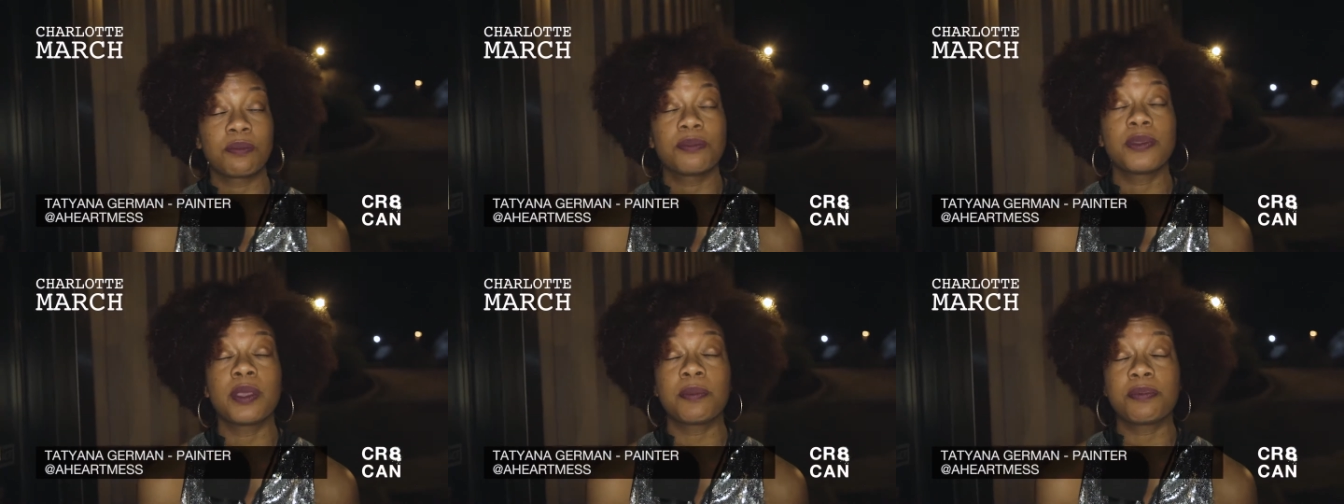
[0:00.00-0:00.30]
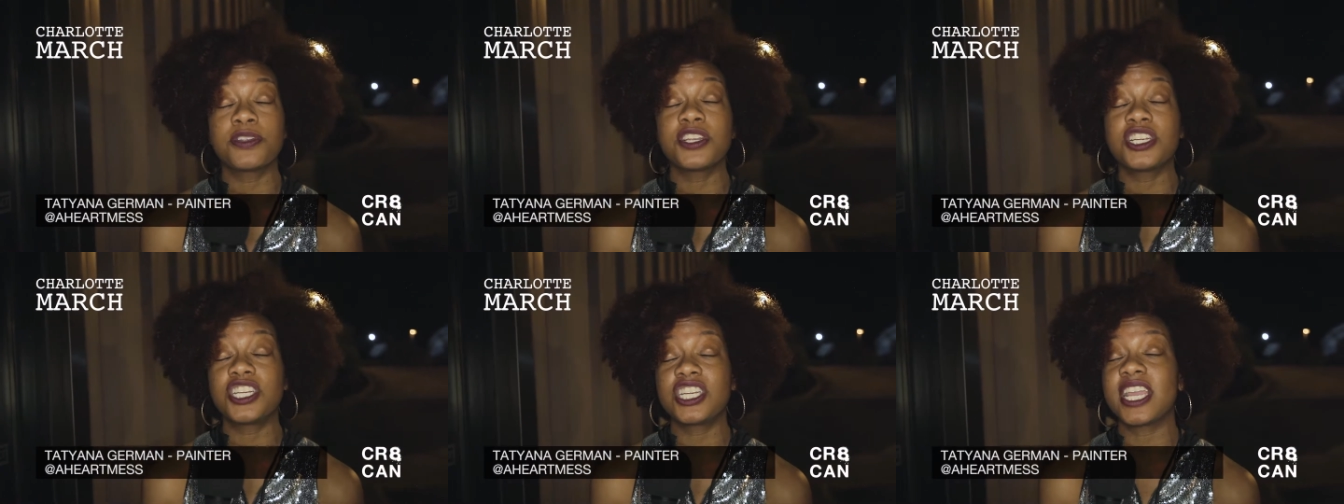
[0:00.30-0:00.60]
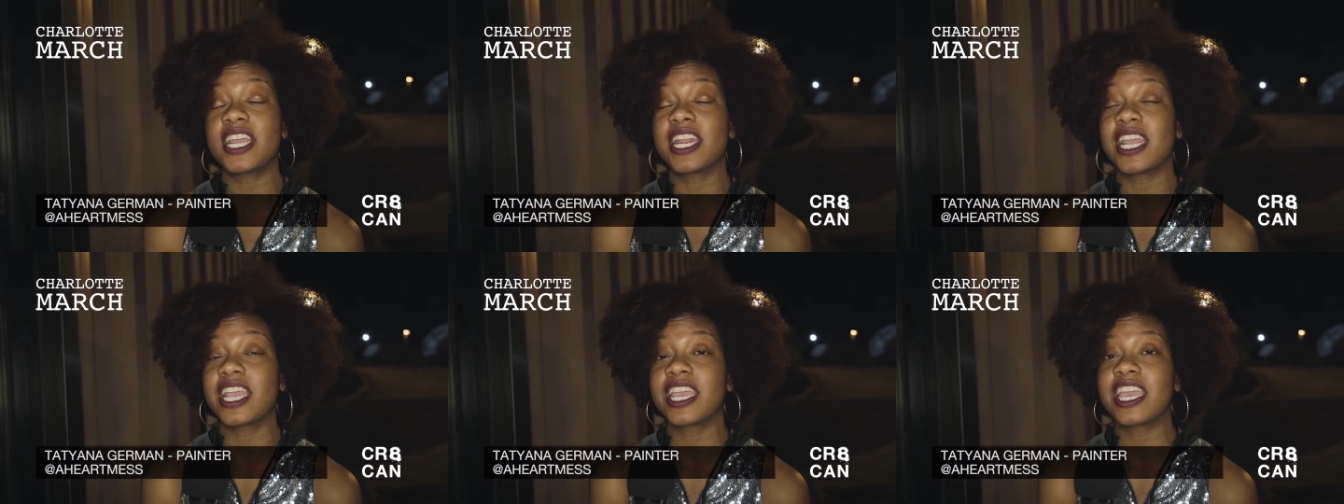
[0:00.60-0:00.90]

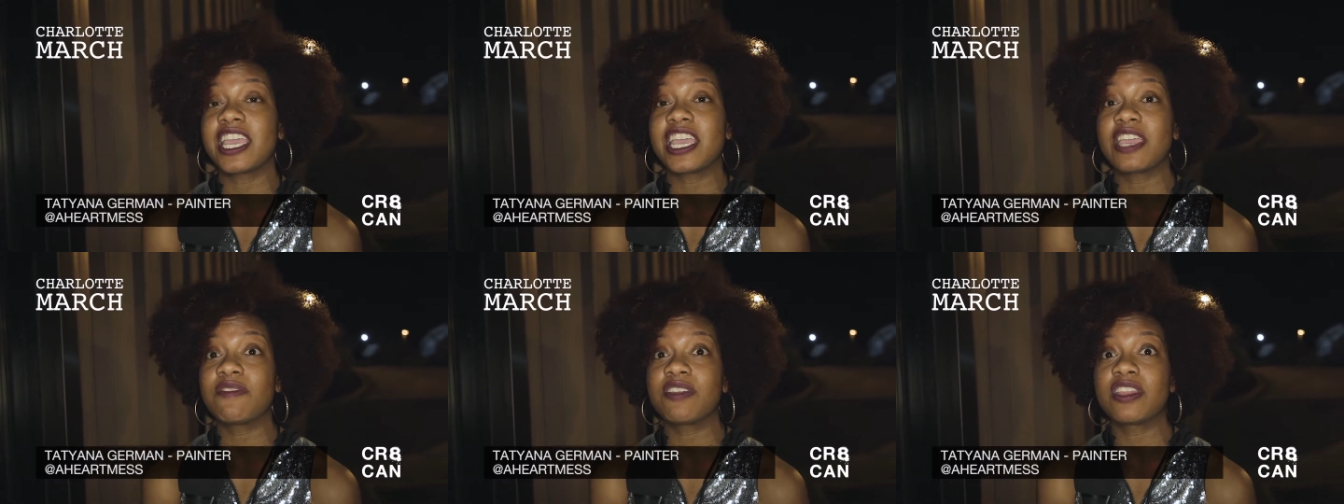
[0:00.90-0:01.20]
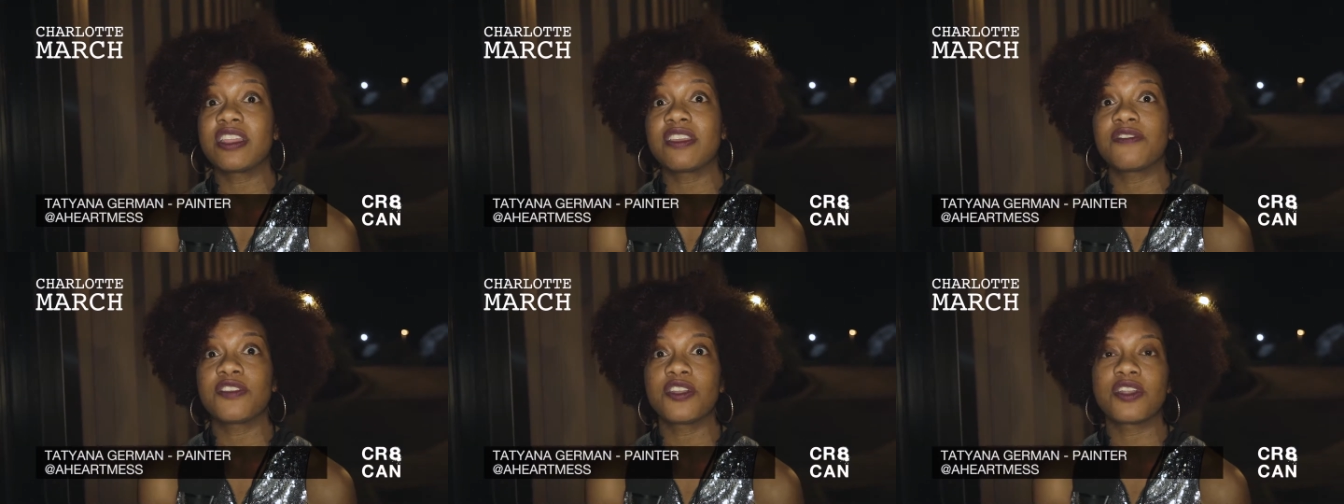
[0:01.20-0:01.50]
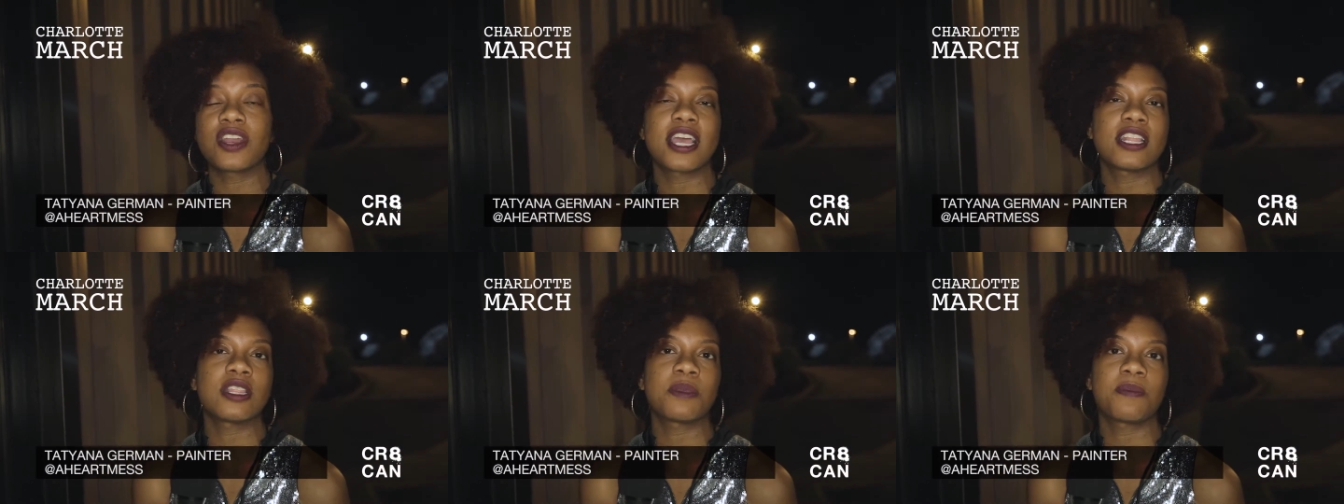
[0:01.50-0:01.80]
appreciating it even if you're
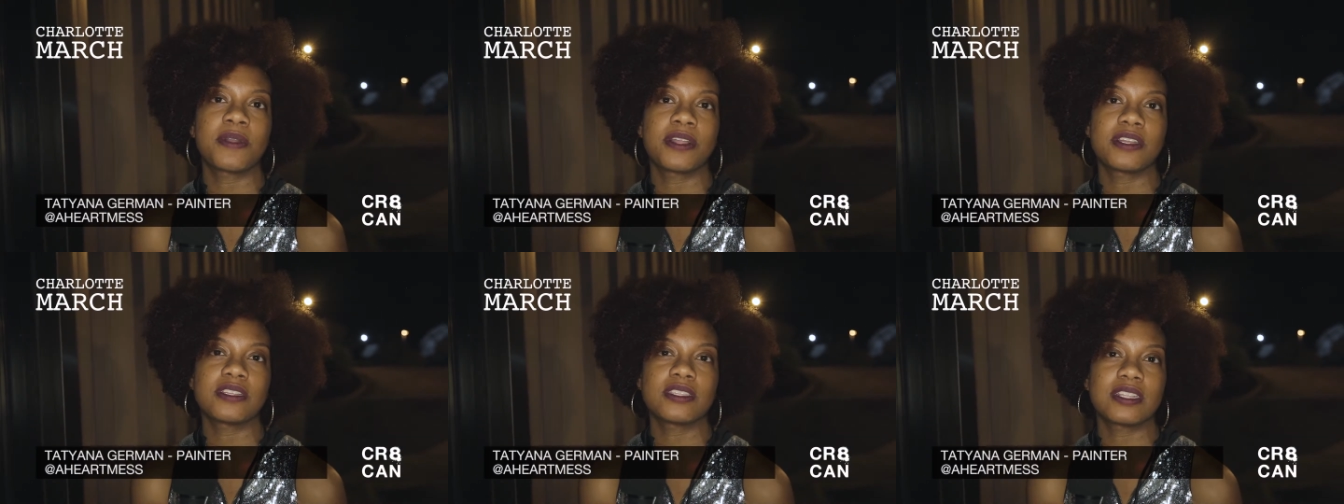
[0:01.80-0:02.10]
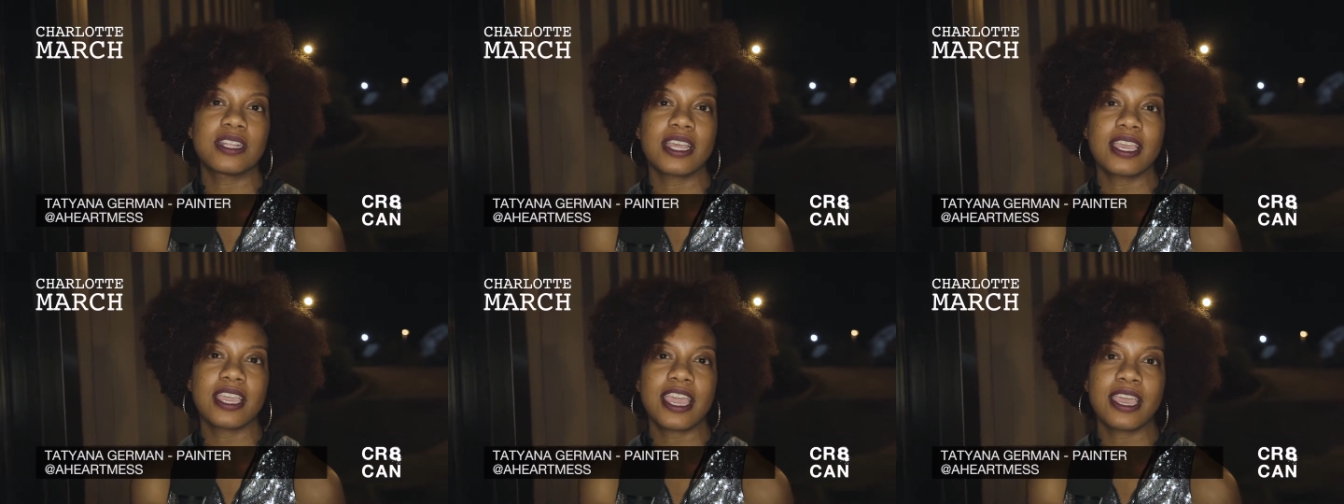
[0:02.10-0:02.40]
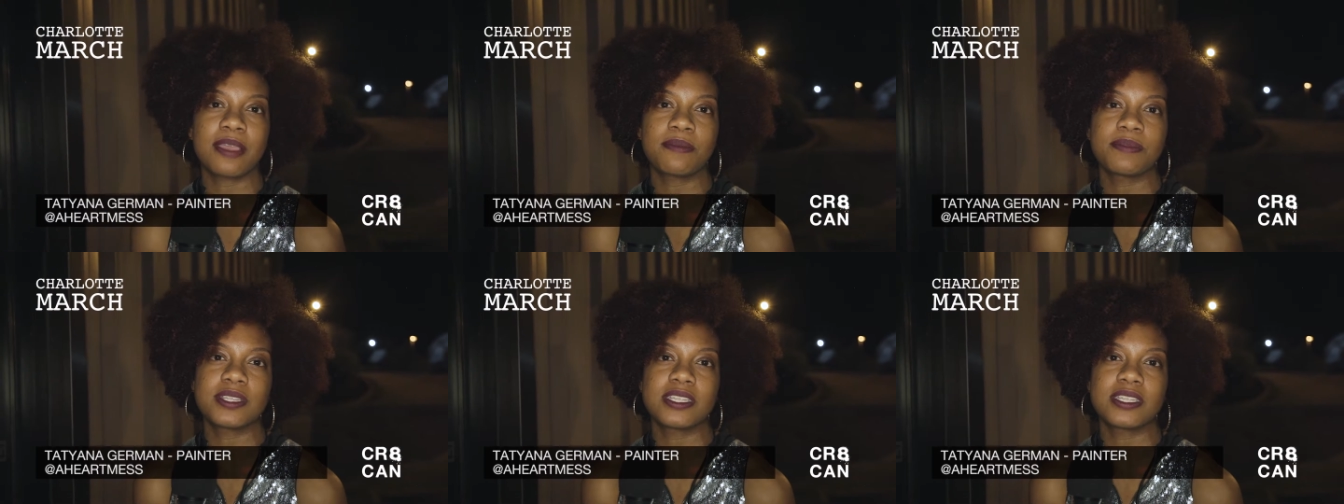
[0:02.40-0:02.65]
not the person they came